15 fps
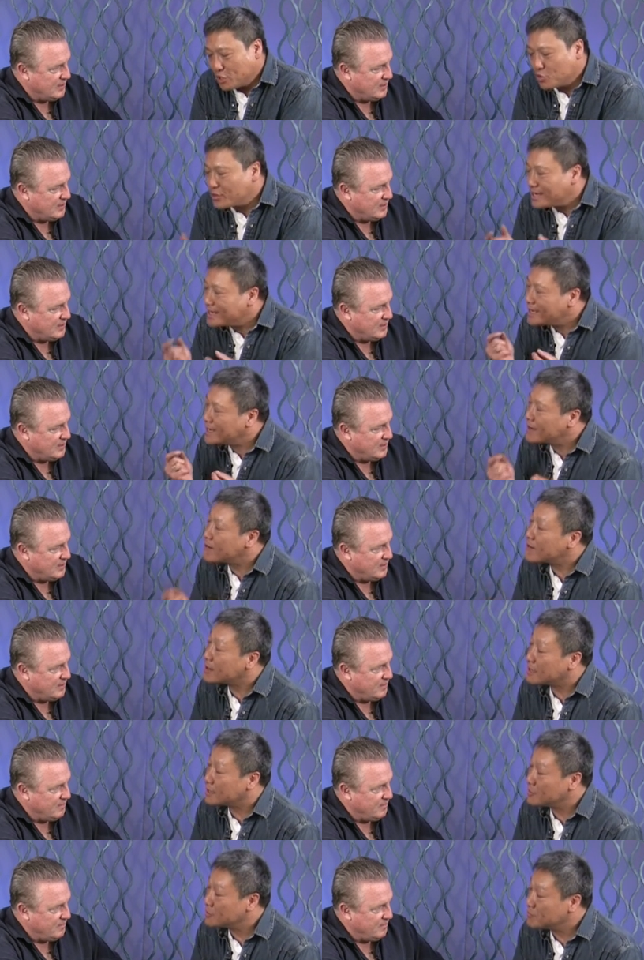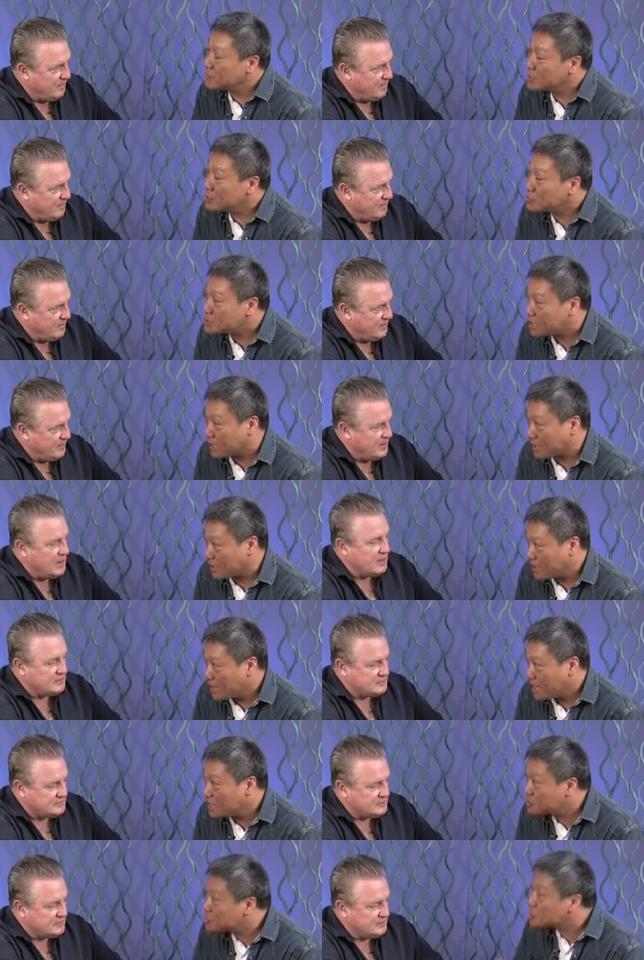Speaker 1: you can hear it in the music.
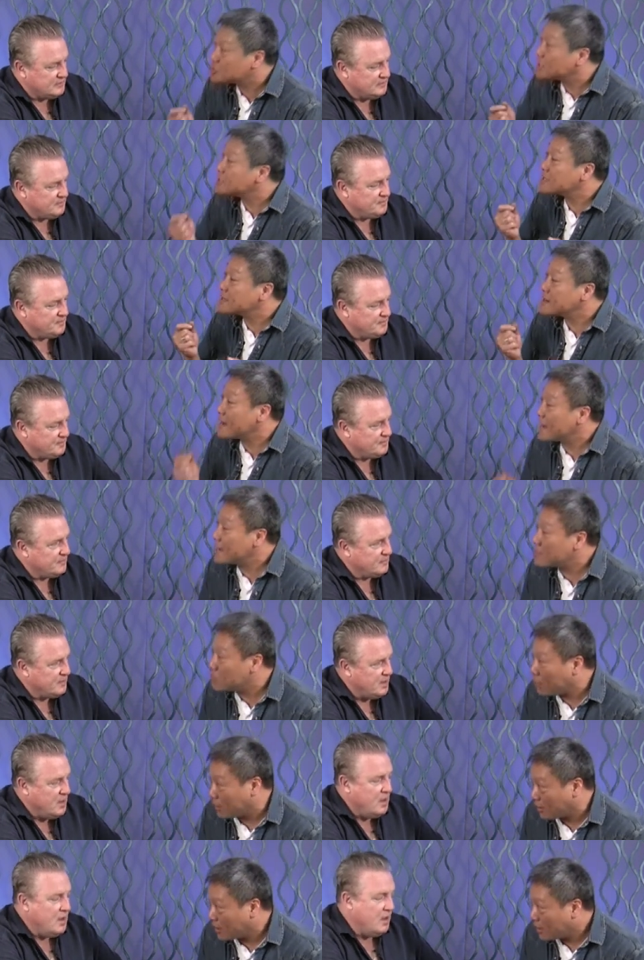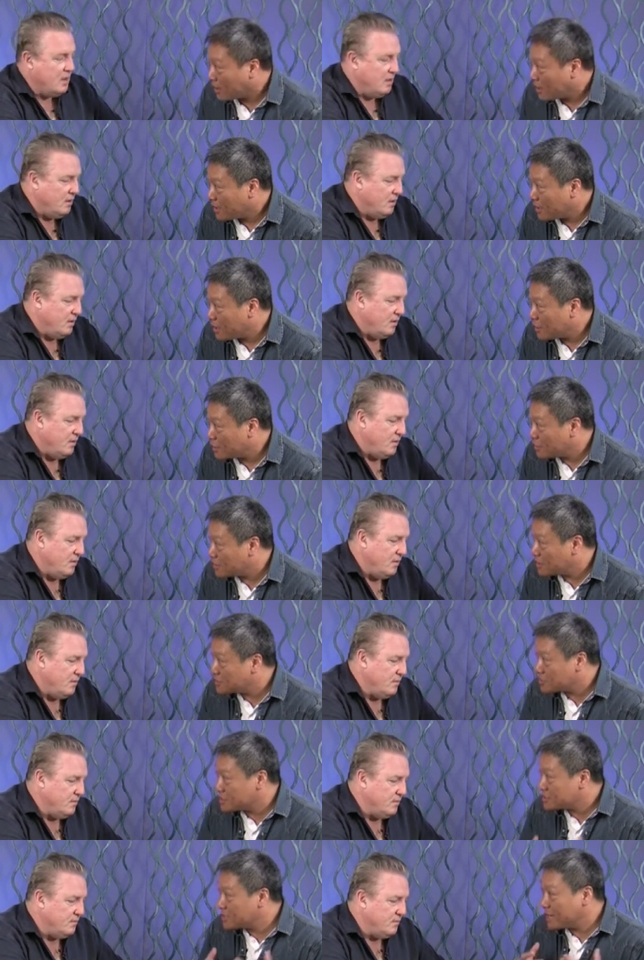Yes. It's just undeniable. Uh, it,
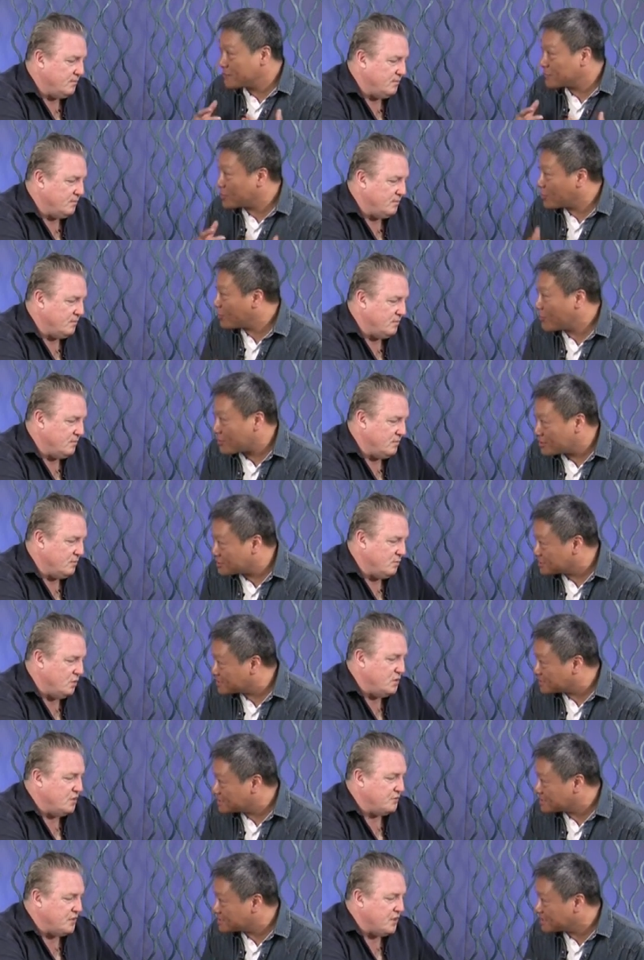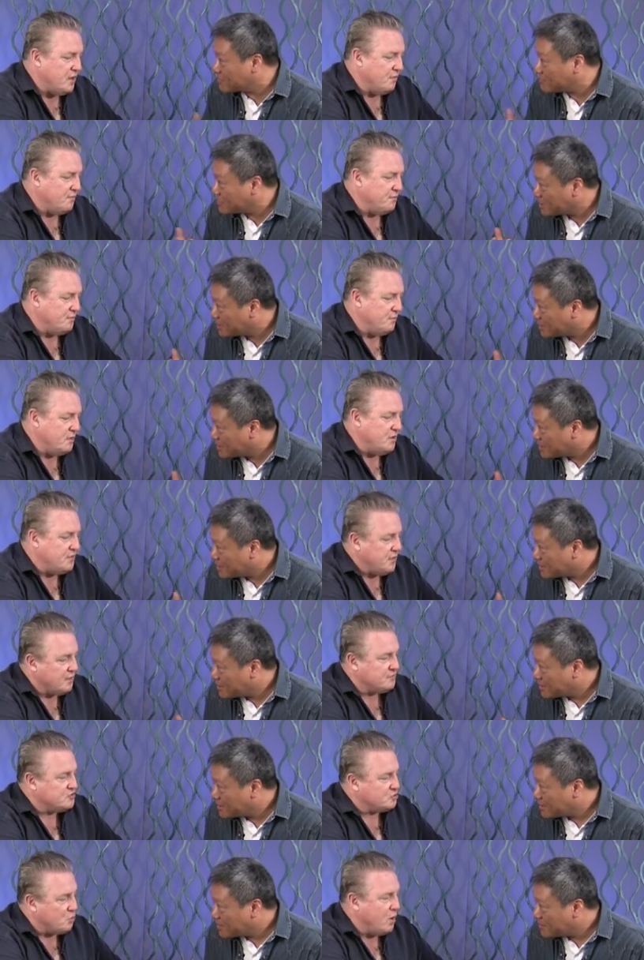it's the same chords. It's when you think same... of
Speaker 2: when you
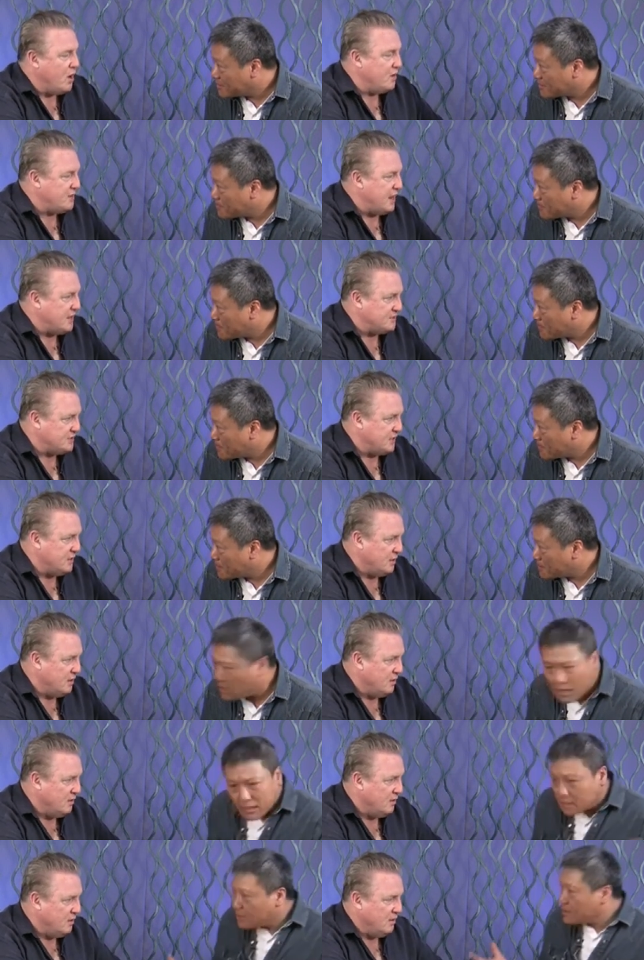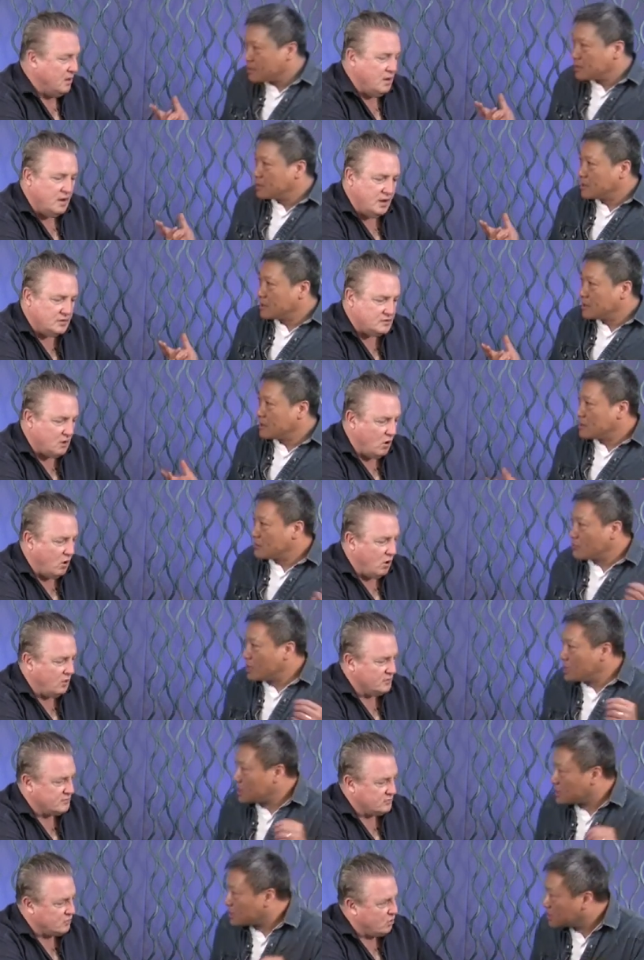think of square dancing, yeah, it all
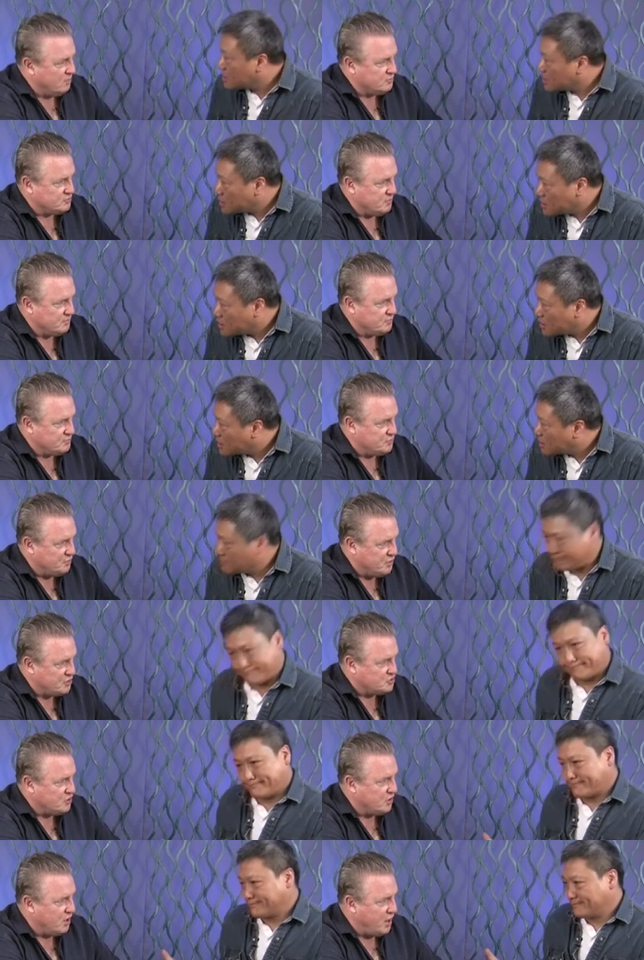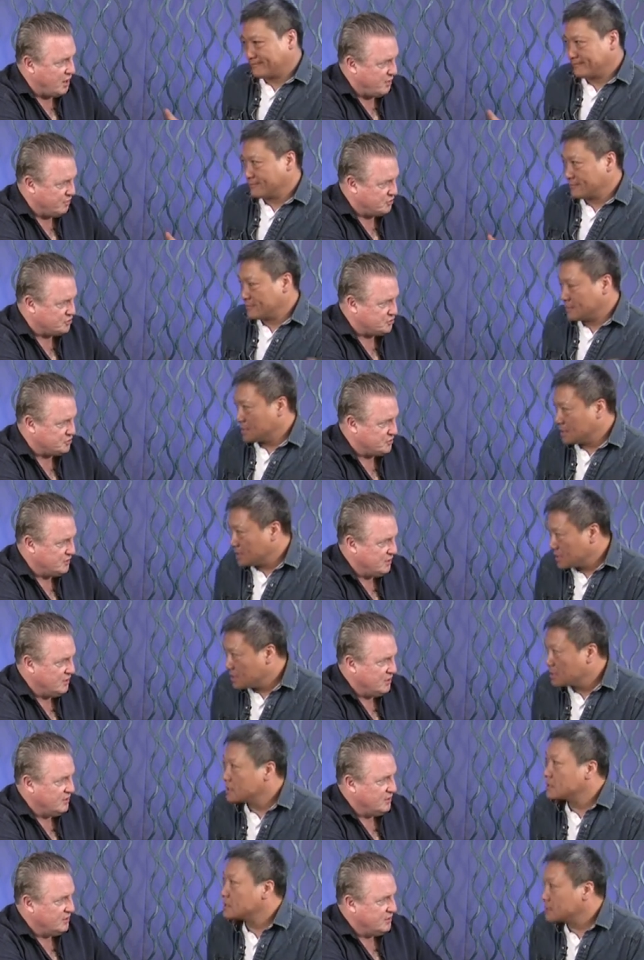right? comes from traditional Irish
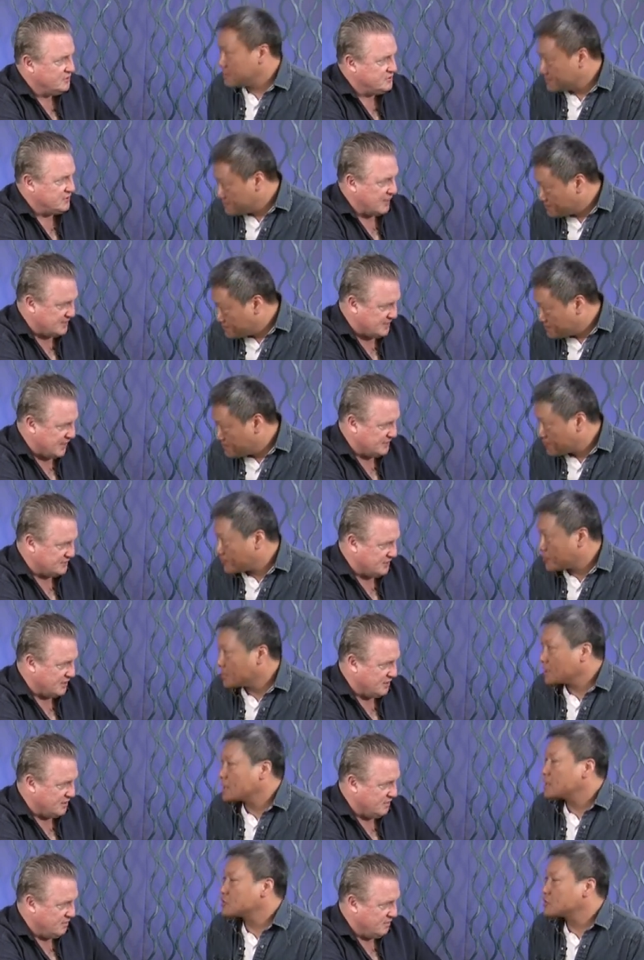set dancing.